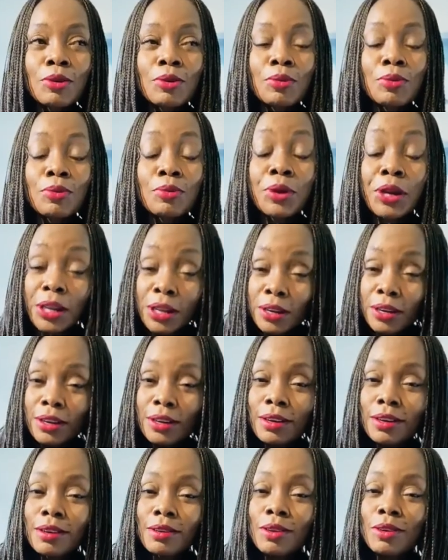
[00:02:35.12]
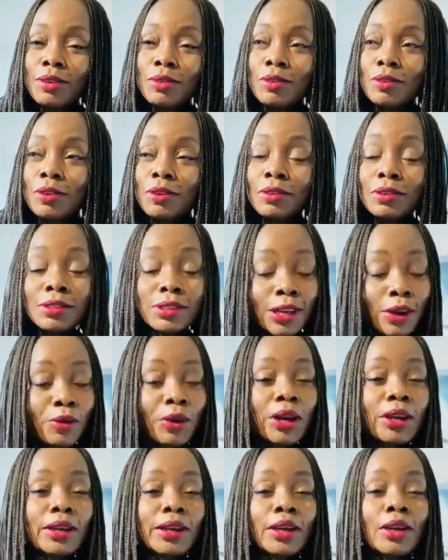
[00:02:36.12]
read
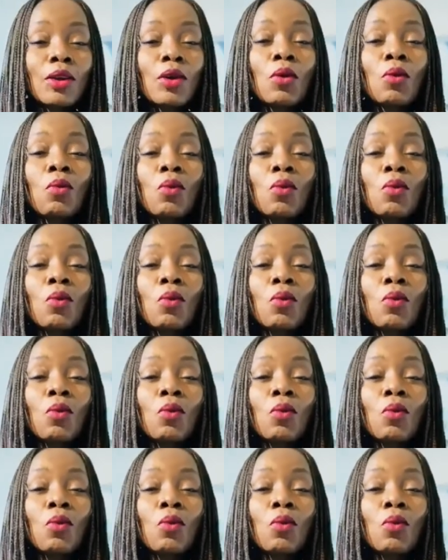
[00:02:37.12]
directly